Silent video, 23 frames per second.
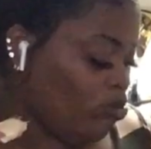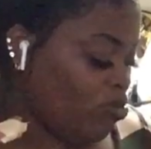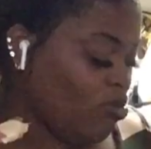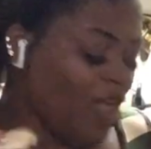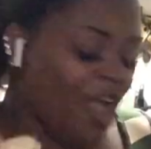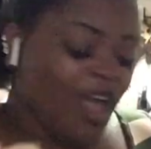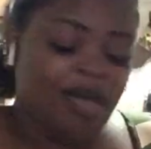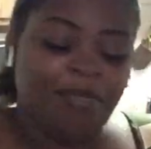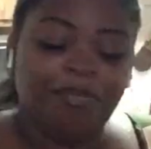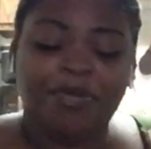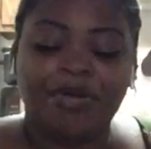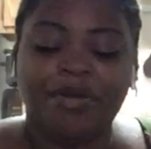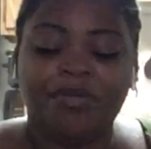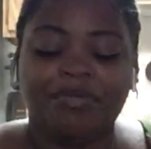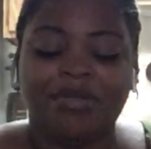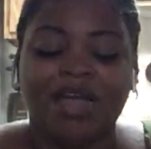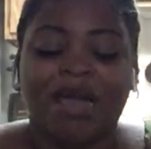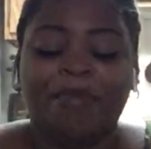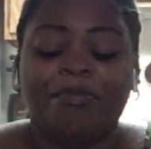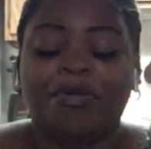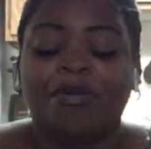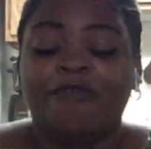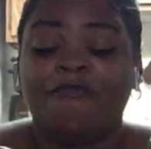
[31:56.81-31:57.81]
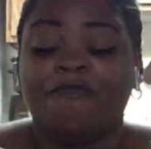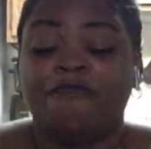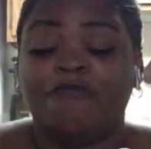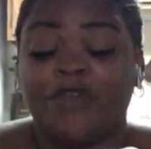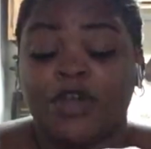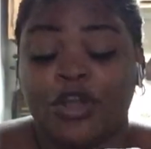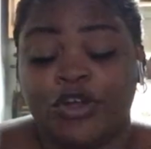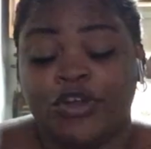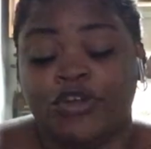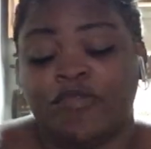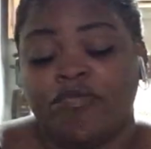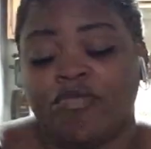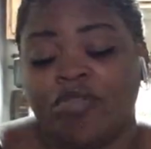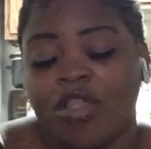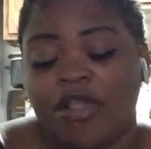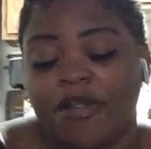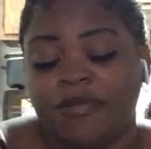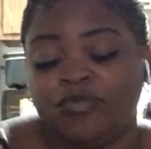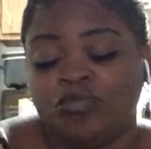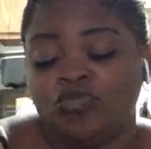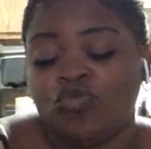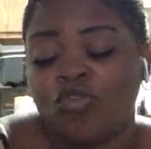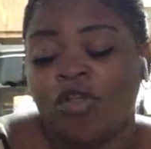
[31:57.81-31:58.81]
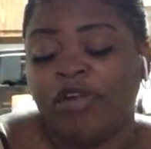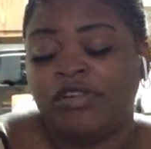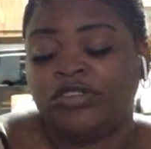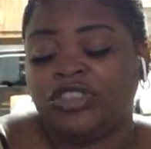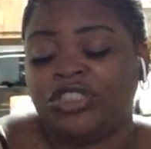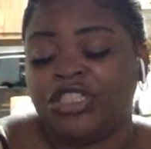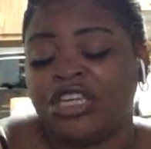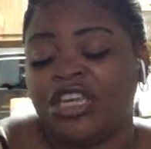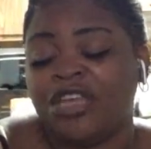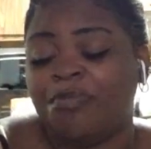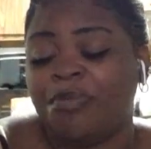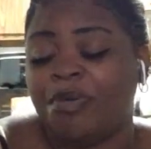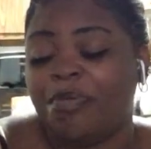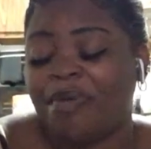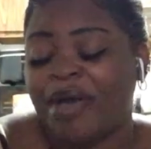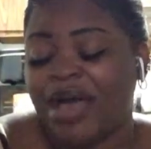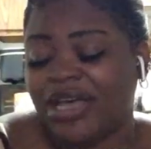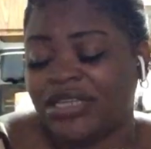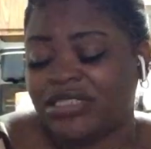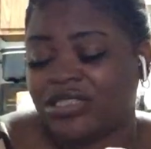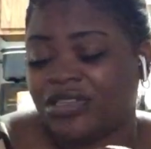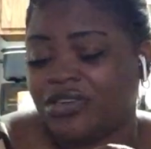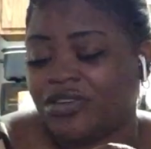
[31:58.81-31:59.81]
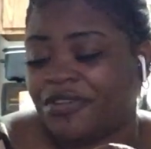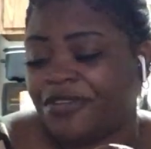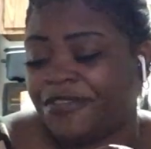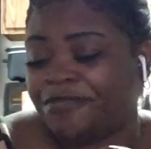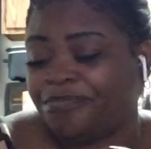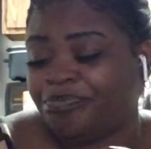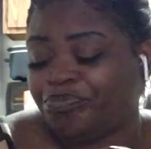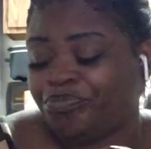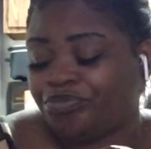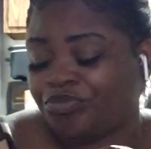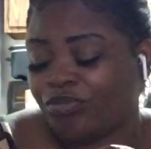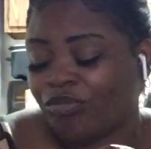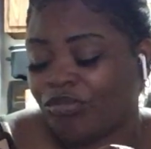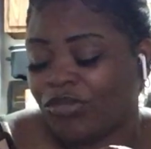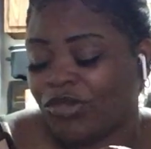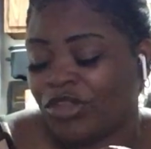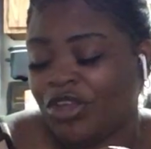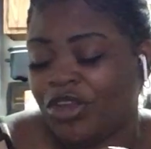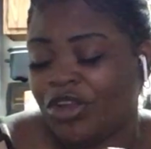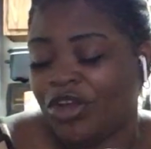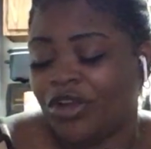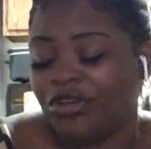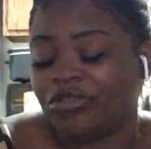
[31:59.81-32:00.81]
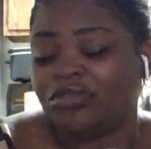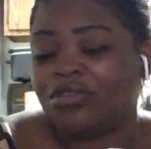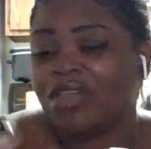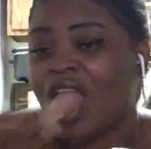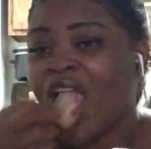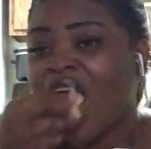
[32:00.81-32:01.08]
I prefer to keep it positive. You know,